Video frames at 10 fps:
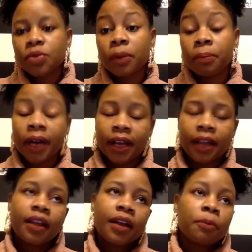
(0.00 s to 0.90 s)
it. But
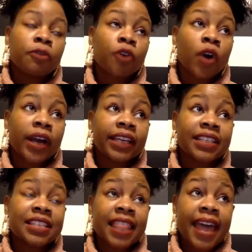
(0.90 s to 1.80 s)
before I get
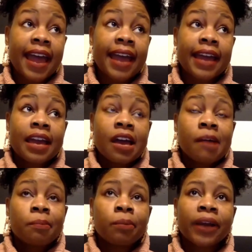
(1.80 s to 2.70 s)
into that,
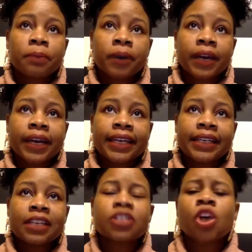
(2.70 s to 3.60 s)
Break Bread.
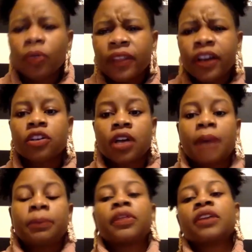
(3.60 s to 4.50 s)
So there are a couple
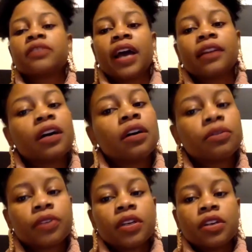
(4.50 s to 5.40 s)
of things that I love.
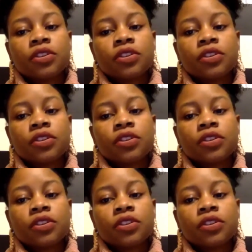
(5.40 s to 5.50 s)
So